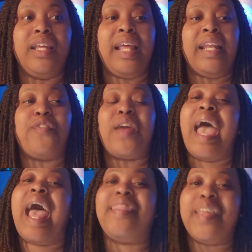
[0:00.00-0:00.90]
It never
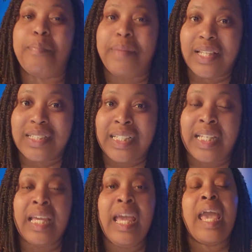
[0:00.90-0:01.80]
had the
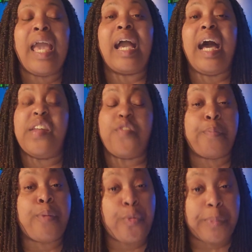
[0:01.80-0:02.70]
ability, and God never
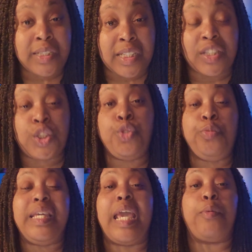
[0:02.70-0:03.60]
purposed it to
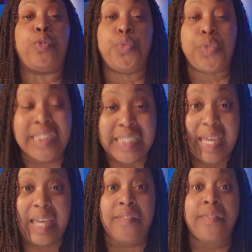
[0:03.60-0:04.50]
be able to
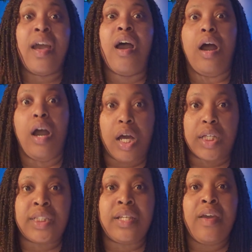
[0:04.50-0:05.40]
save
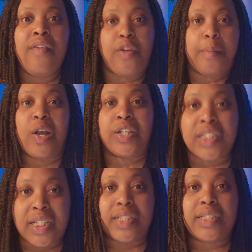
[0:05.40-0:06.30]
us from our
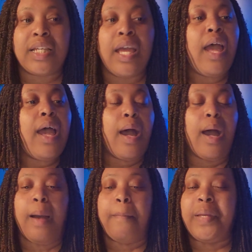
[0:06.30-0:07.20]
sins,
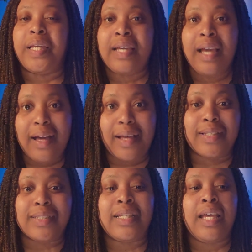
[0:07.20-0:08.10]
um,
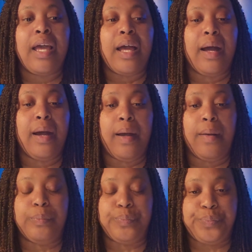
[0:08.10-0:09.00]
because
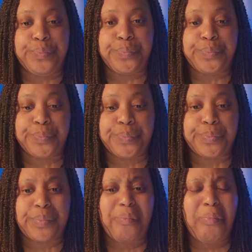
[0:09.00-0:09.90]
um,
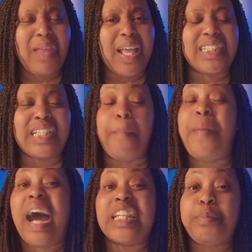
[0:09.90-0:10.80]
it's not
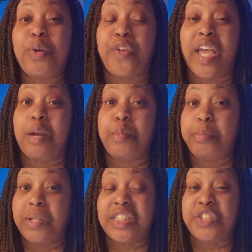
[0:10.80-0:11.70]
possible for animal
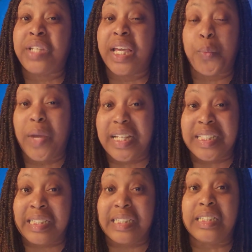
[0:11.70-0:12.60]
blood to take away the
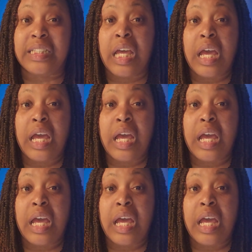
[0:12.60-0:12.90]
sins